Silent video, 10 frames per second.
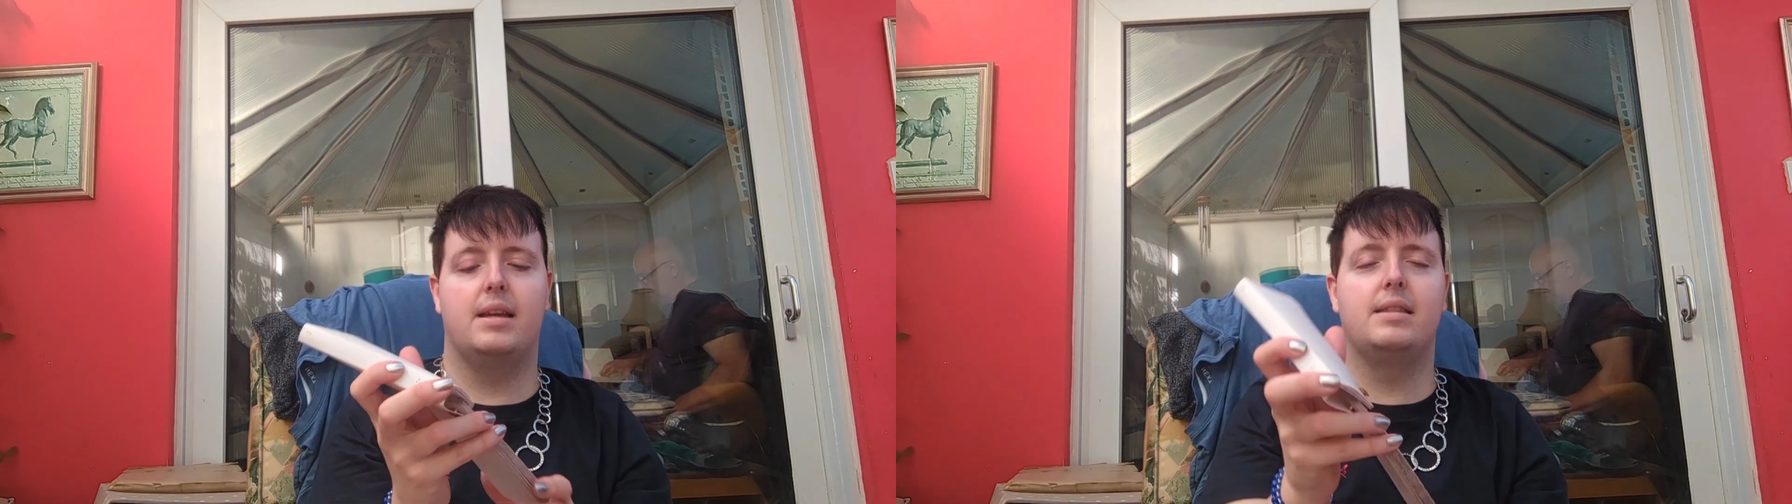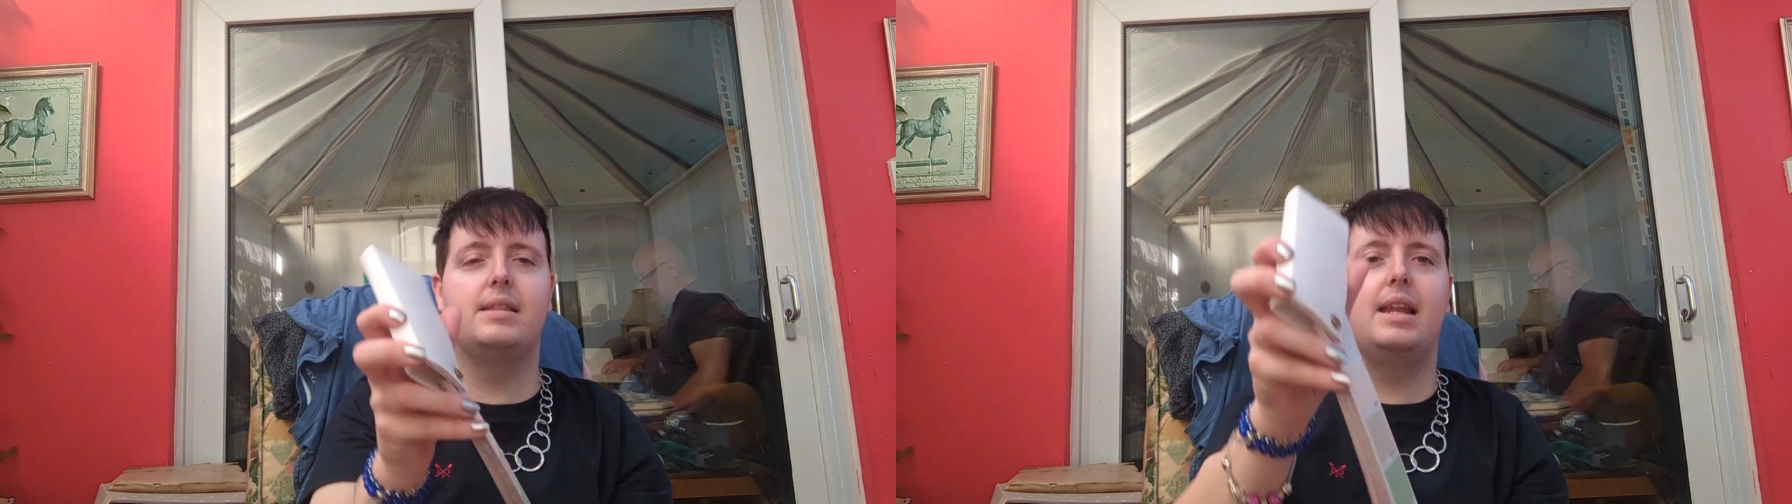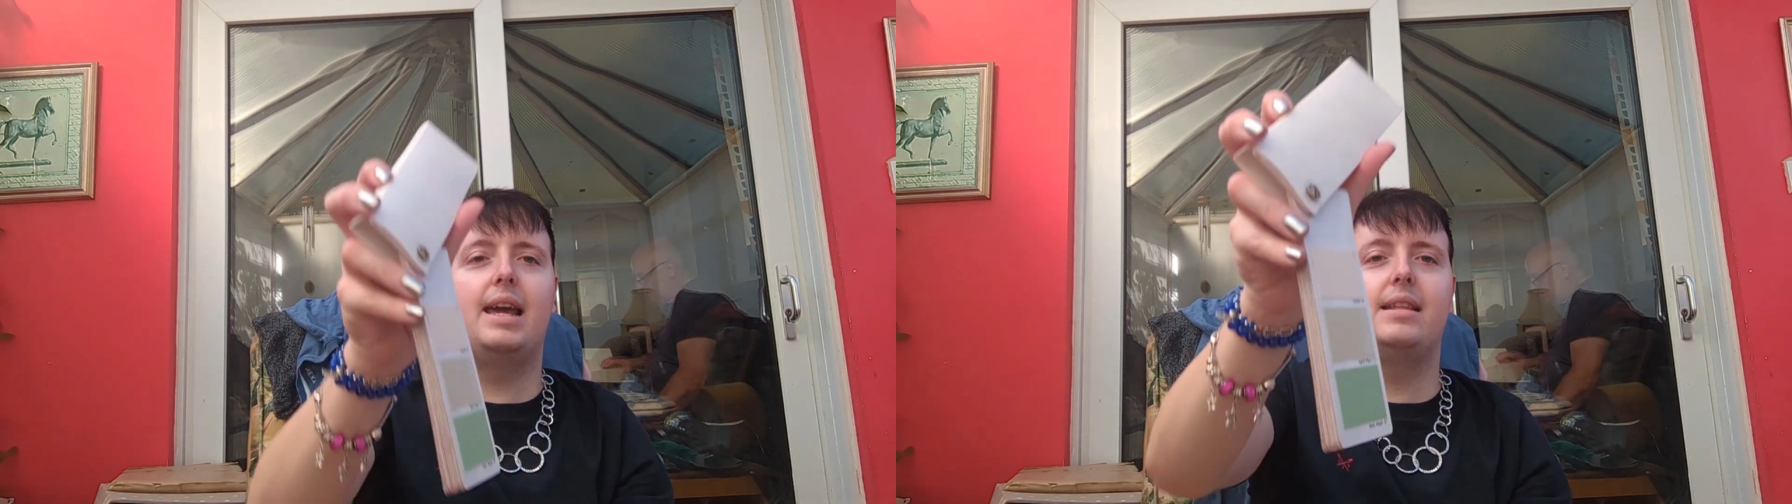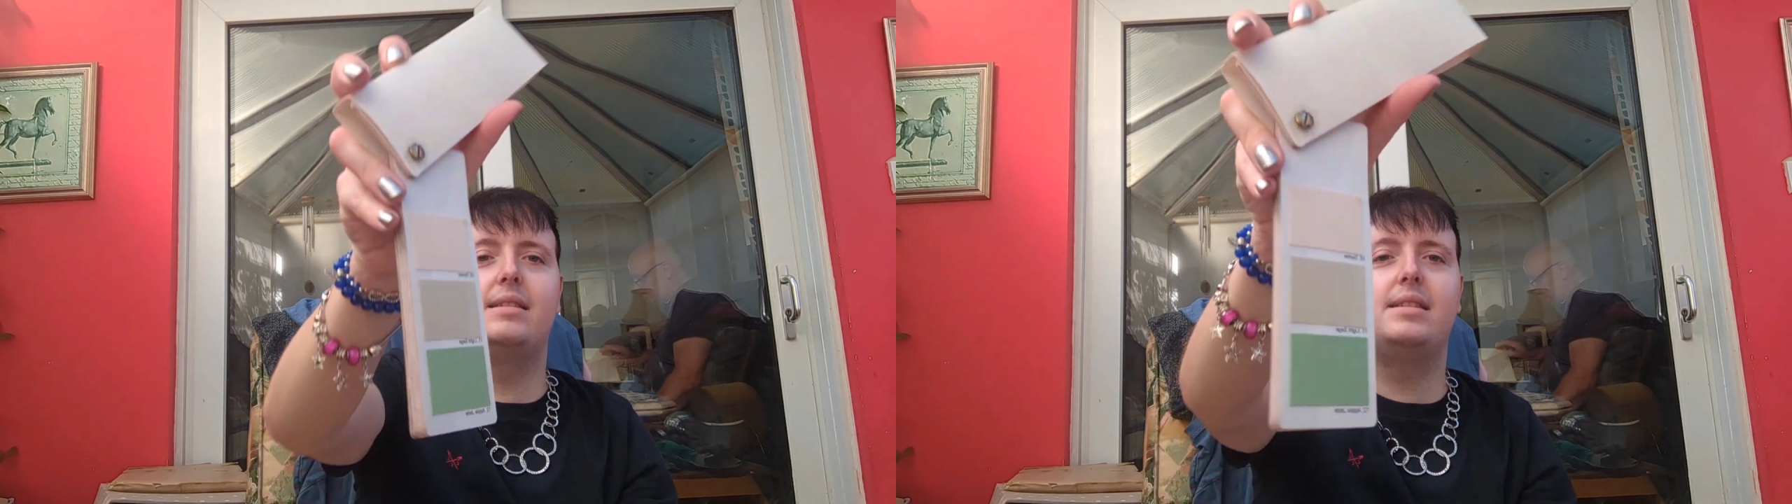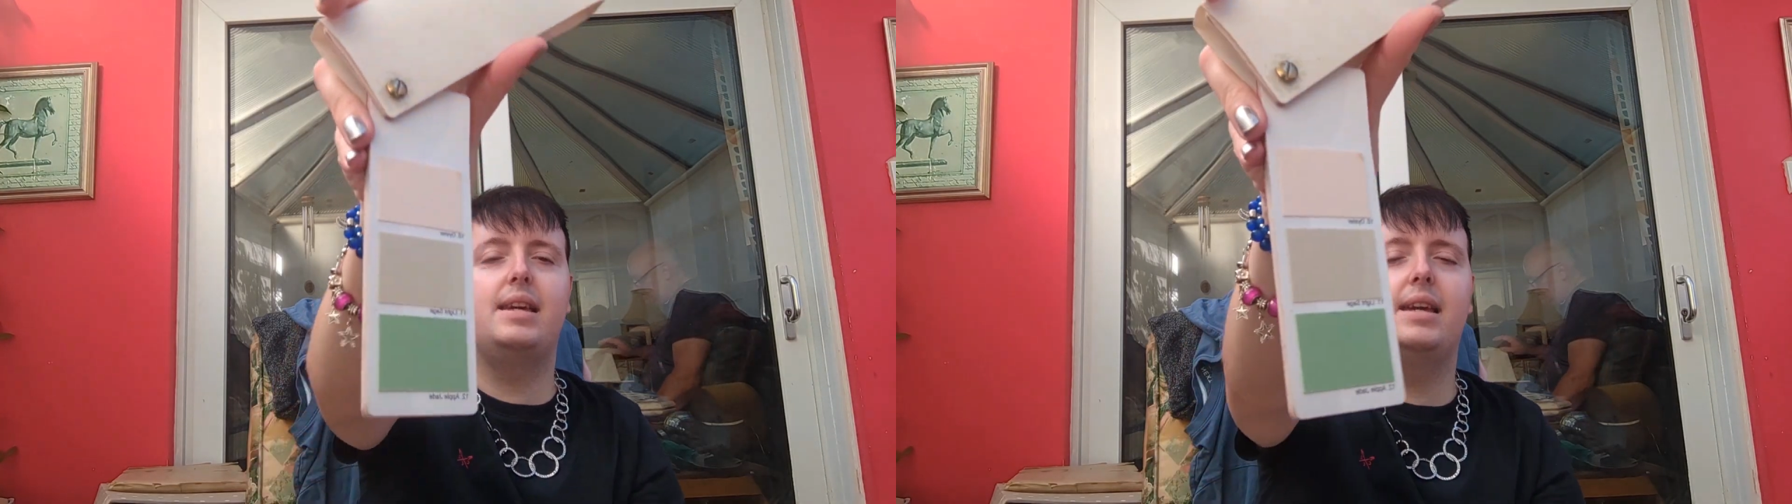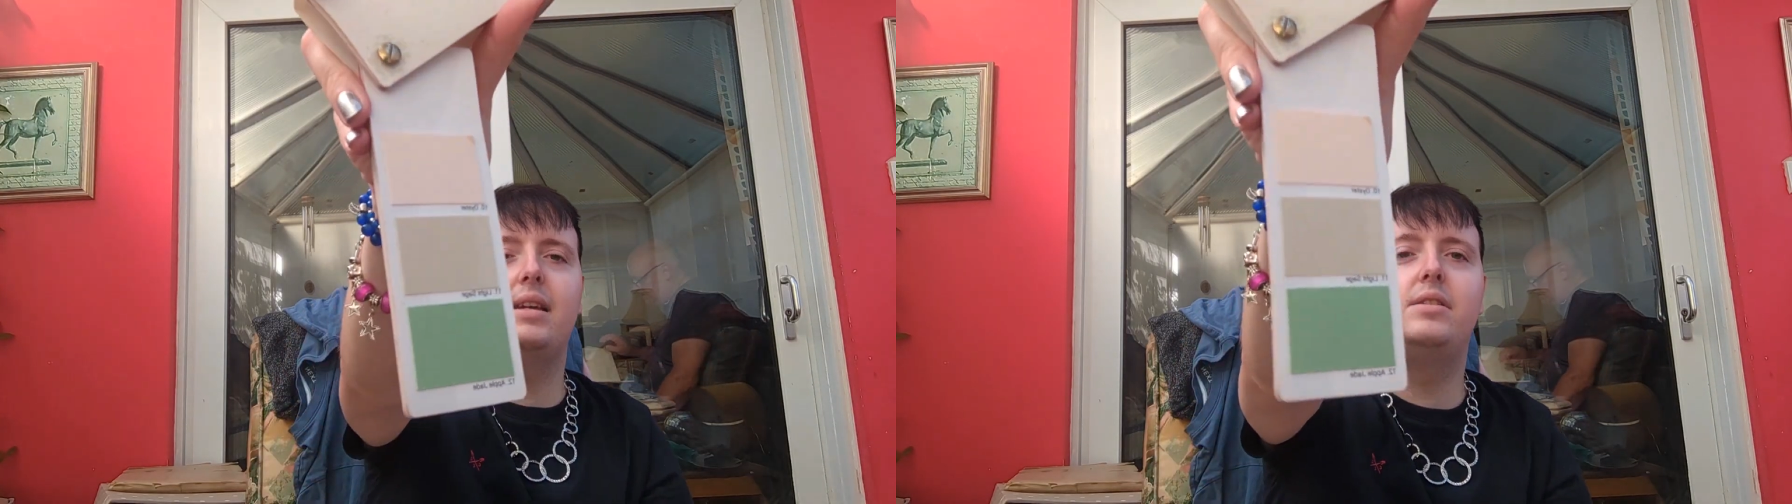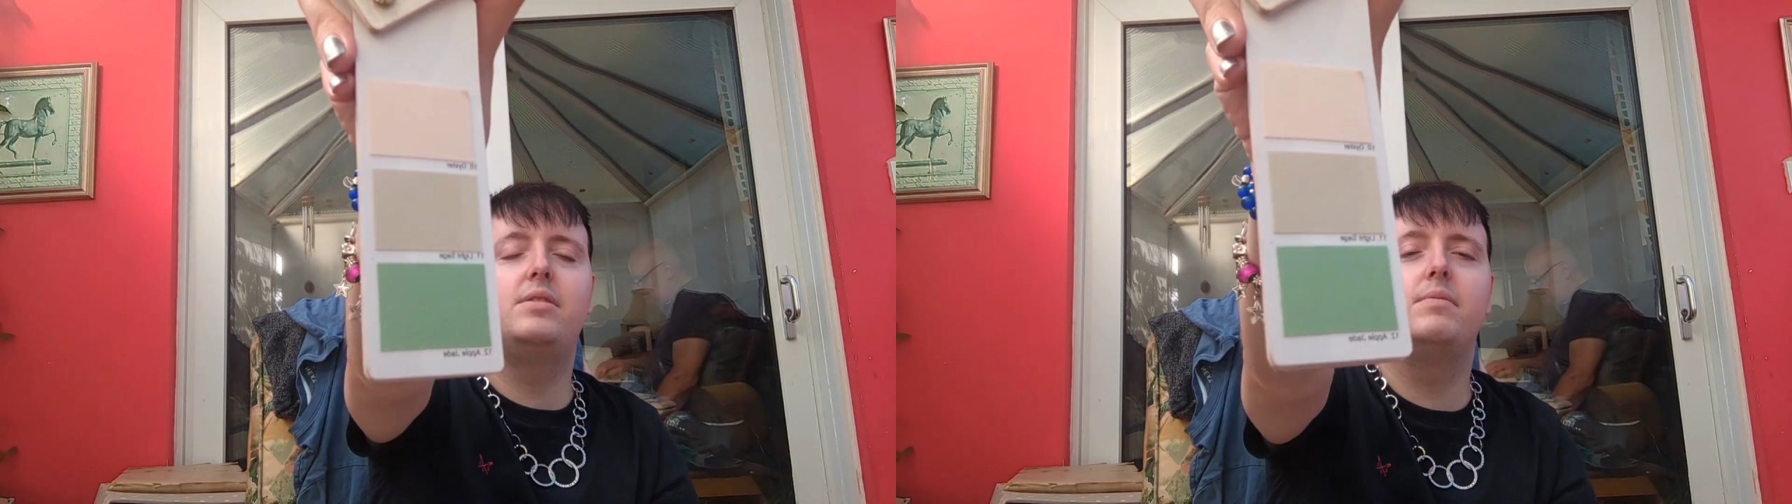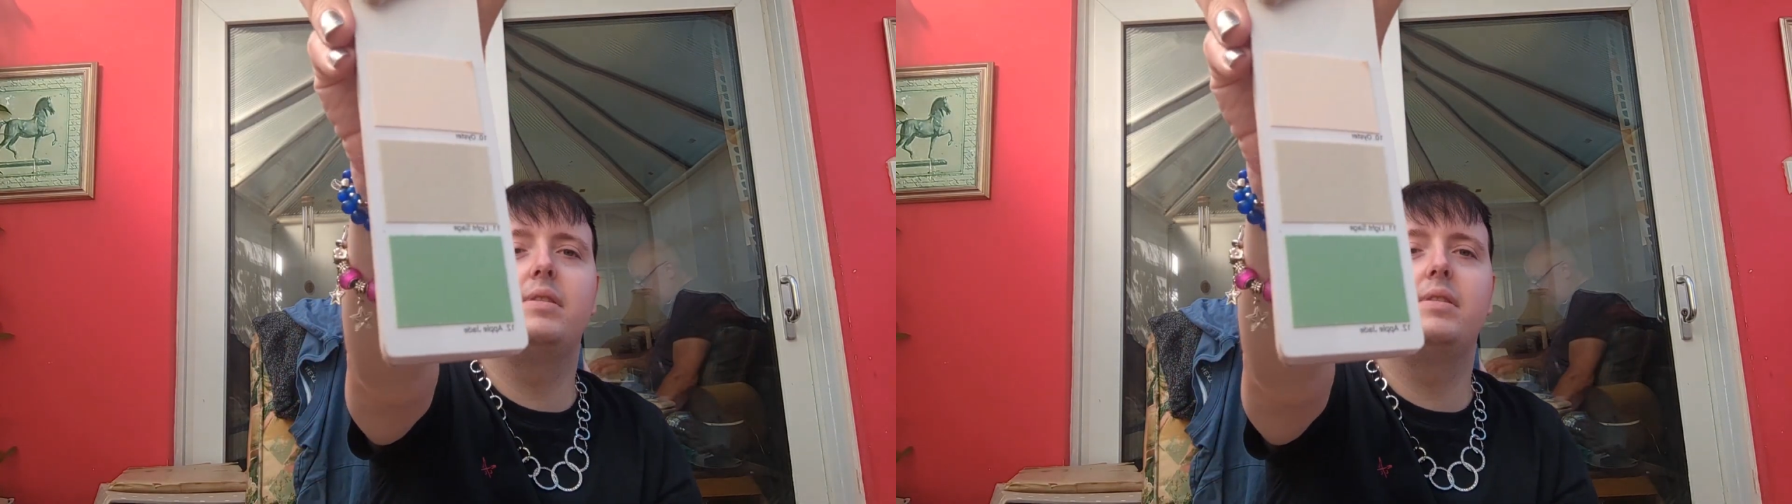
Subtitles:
The light sage,